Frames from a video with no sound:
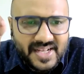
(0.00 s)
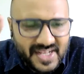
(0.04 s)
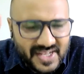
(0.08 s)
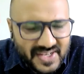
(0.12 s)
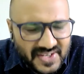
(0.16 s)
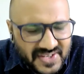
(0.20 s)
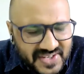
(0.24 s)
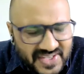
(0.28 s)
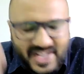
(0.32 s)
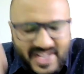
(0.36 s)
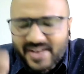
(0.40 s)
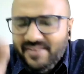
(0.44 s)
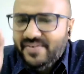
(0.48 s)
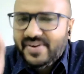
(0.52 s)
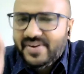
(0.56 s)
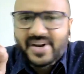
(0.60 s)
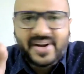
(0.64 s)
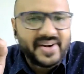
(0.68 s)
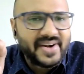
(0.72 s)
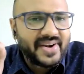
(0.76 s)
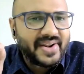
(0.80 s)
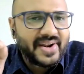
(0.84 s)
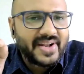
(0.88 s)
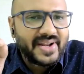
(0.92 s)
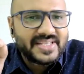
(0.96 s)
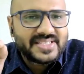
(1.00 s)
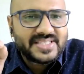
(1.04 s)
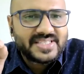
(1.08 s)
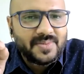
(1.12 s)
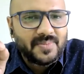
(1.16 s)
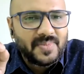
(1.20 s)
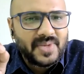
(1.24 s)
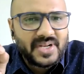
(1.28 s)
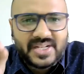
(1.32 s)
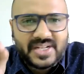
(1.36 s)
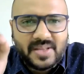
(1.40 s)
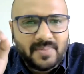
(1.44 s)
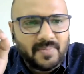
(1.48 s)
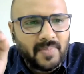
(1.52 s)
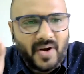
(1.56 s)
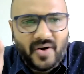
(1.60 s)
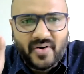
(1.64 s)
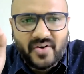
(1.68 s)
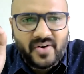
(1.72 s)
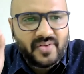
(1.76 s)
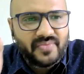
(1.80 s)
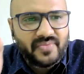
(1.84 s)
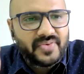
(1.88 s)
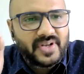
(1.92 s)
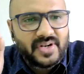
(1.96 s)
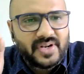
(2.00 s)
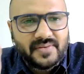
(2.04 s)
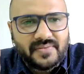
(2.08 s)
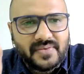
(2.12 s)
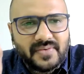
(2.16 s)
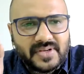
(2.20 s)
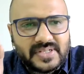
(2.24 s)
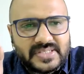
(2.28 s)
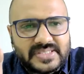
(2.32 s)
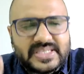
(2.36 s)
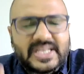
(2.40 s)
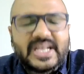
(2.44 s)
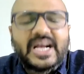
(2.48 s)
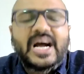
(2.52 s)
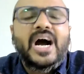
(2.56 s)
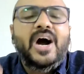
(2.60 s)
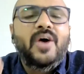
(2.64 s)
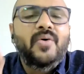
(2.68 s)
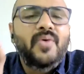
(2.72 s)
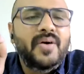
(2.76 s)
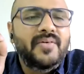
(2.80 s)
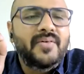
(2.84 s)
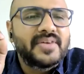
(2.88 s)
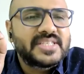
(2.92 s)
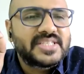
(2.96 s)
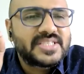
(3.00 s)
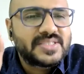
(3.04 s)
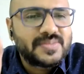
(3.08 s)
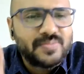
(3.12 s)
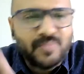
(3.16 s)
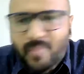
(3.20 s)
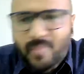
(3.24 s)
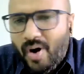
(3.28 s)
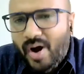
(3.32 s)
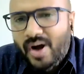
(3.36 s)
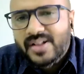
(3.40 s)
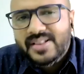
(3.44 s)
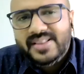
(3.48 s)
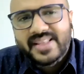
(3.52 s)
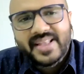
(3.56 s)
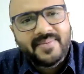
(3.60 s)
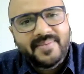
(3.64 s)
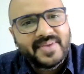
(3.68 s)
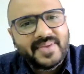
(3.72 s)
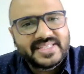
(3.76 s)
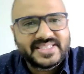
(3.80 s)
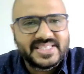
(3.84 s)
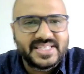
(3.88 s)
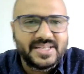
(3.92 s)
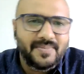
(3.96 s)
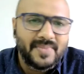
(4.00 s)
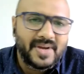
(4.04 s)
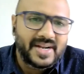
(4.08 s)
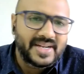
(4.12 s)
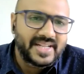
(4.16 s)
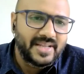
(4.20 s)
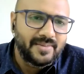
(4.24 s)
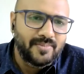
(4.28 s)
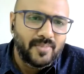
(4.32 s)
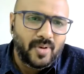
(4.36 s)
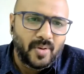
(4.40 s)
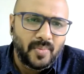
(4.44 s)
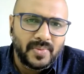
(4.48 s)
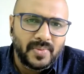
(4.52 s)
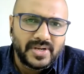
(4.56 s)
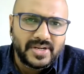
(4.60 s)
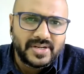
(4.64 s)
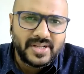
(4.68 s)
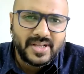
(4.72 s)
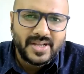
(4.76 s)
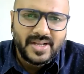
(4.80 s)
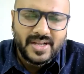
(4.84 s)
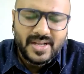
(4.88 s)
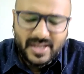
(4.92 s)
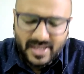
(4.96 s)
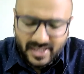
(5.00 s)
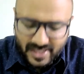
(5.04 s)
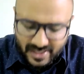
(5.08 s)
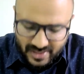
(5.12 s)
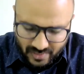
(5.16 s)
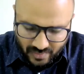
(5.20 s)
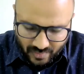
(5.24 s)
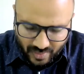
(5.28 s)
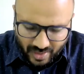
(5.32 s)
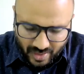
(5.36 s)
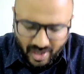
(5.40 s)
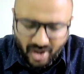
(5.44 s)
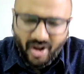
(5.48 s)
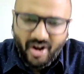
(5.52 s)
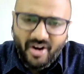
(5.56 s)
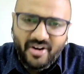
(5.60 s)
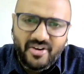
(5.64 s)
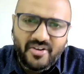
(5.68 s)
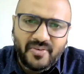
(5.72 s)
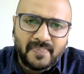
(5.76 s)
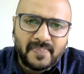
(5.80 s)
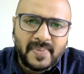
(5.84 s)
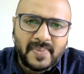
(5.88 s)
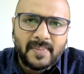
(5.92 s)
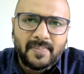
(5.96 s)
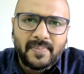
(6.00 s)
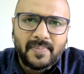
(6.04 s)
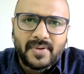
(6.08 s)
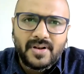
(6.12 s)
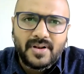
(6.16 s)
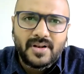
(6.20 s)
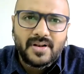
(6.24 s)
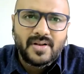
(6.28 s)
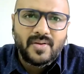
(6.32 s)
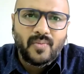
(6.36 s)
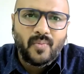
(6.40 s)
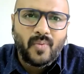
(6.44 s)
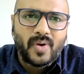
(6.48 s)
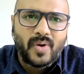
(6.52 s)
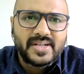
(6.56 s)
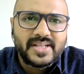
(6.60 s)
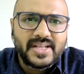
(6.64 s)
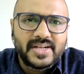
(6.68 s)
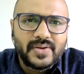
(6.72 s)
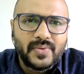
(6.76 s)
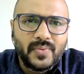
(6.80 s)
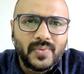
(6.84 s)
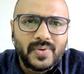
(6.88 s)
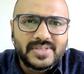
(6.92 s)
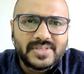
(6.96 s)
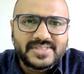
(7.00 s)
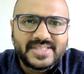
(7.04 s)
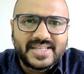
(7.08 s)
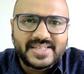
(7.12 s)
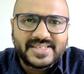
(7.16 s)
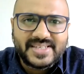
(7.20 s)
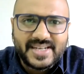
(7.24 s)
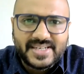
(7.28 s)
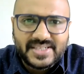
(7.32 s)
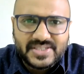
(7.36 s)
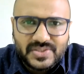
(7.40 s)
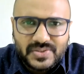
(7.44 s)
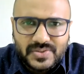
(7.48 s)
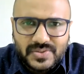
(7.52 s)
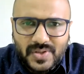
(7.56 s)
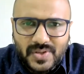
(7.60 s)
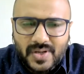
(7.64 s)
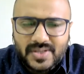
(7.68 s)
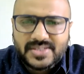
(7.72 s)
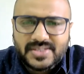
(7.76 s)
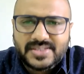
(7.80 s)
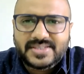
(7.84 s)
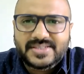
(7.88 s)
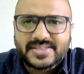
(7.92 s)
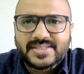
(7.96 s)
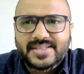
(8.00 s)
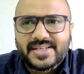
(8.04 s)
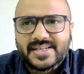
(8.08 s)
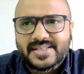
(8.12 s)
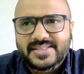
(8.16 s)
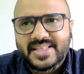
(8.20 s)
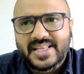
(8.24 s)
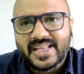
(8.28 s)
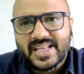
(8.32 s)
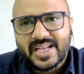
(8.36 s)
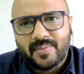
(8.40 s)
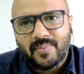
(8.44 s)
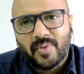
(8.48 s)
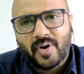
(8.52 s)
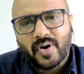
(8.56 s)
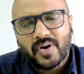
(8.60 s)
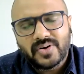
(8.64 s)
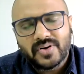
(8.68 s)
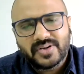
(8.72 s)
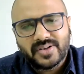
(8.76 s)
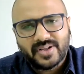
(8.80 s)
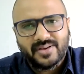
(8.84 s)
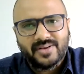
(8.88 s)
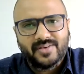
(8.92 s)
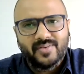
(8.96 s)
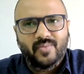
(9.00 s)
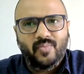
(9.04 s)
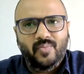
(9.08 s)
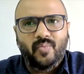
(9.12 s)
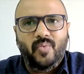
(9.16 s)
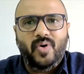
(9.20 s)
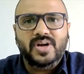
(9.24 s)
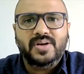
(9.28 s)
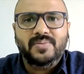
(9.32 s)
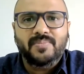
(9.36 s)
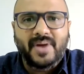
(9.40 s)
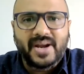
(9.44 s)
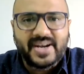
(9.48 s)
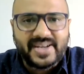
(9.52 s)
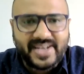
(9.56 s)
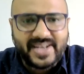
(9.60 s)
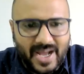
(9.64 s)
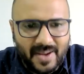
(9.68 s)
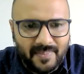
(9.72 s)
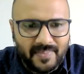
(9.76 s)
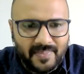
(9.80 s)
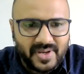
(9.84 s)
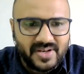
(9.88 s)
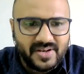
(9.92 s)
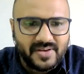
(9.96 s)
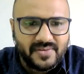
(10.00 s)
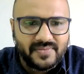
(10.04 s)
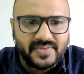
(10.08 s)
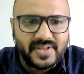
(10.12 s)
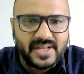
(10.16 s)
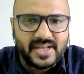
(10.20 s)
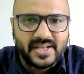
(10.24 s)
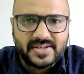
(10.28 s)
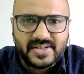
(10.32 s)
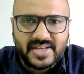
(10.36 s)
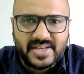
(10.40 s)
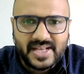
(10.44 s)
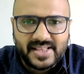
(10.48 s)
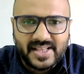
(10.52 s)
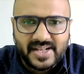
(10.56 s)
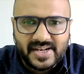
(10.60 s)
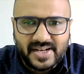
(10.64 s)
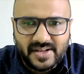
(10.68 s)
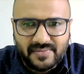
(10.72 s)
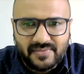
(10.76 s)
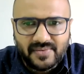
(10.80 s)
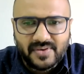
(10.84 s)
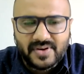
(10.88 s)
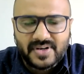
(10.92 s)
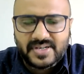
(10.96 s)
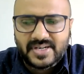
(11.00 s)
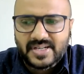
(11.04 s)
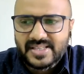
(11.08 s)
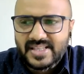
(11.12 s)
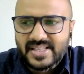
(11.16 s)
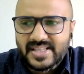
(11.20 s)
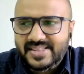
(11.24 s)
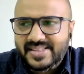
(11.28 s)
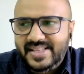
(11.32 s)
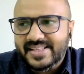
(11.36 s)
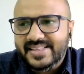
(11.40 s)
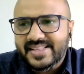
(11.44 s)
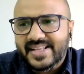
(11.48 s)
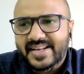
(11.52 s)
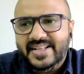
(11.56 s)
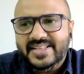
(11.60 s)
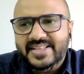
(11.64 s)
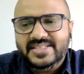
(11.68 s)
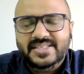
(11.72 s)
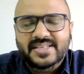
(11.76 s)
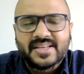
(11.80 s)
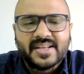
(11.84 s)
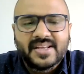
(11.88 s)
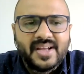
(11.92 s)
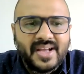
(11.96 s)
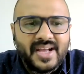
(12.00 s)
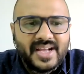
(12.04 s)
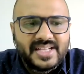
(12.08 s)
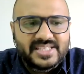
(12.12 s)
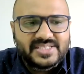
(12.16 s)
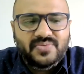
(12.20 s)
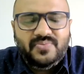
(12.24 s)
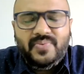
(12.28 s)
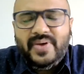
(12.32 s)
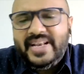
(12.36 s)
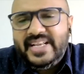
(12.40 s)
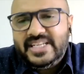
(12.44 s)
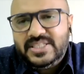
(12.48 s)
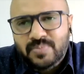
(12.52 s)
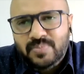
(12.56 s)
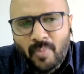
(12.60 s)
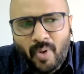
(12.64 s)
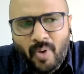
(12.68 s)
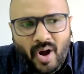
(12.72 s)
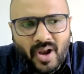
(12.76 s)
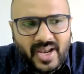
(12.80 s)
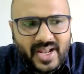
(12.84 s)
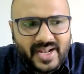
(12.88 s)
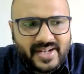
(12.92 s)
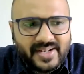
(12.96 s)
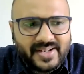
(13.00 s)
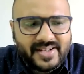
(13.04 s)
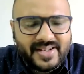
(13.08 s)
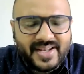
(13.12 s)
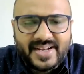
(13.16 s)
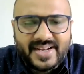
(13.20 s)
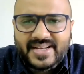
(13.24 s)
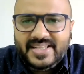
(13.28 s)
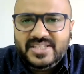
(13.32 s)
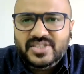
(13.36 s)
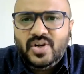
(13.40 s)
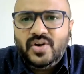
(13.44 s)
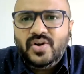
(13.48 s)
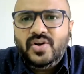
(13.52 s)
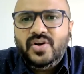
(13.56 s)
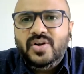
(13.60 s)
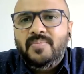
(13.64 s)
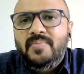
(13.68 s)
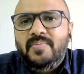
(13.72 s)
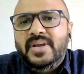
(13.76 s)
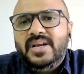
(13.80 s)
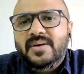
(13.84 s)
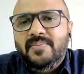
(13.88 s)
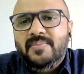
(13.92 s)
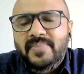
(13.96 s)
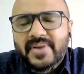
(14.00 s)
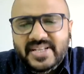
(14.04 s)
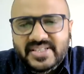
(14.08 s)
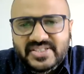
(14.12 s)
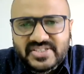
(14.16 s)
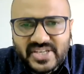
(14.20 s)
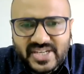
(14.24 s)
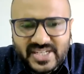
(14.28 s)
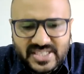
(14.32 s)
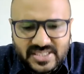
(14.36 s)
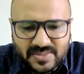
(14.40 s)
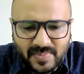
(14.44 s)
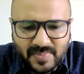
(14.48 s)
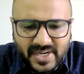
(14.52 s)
Never underestimate the power of your efforts, however small they may seem at the moment. A lot of people, what they do is they tend to not think about what might happen if they take that effort. They think that it's very small and that it's not going to make a big change.